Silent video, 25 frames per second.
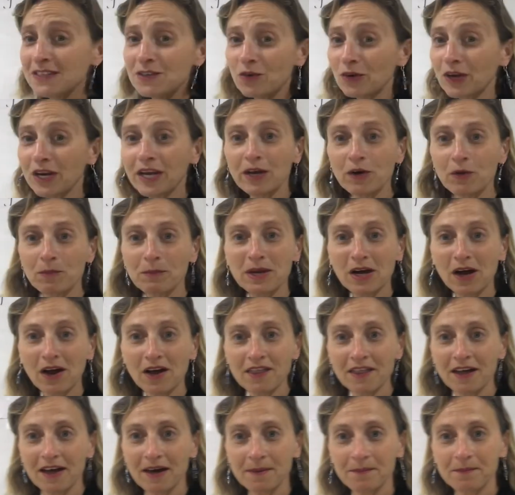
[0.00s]
not going to help me
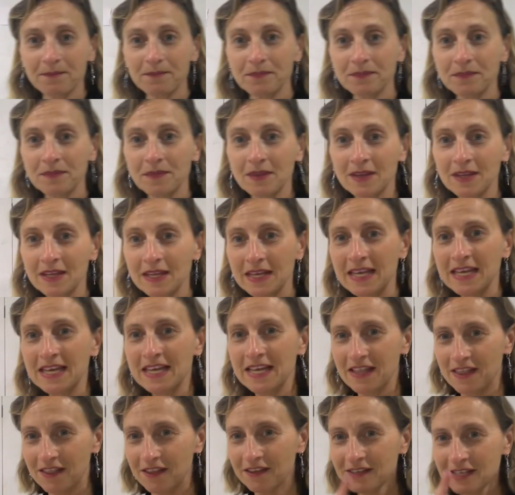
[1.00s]
either.
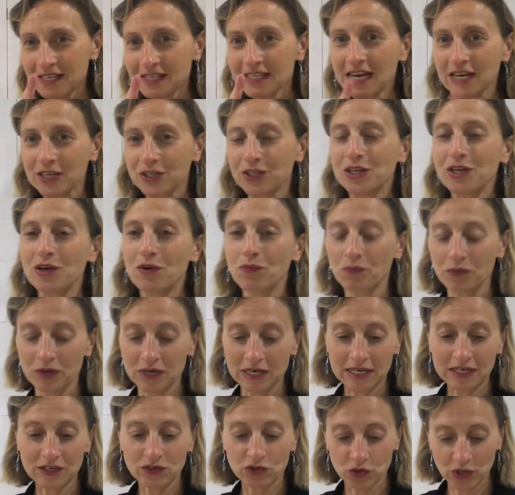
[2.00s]
This is actually a
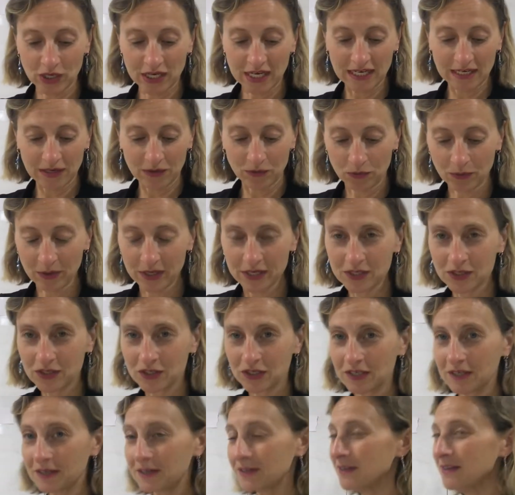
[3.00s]
really tricky little
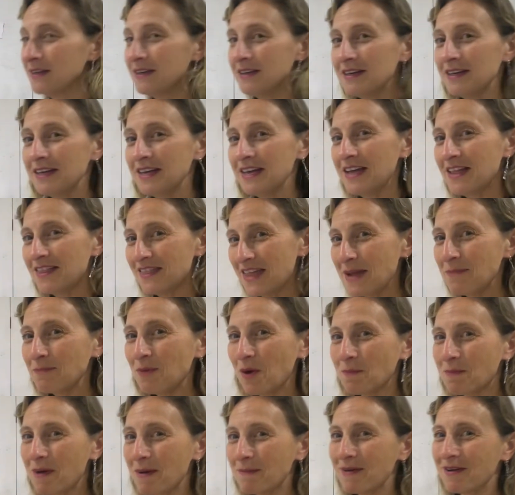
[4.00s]
question. They
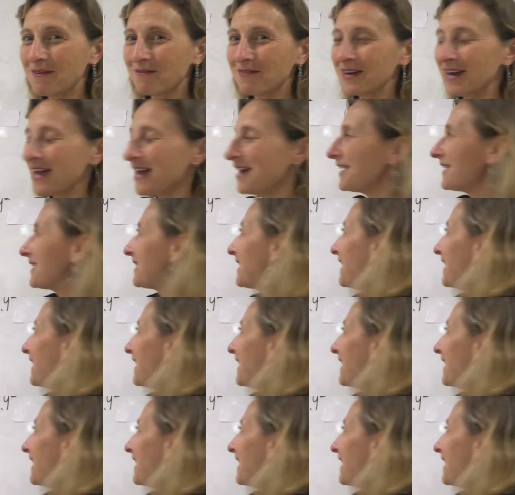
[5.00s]
pop up every now and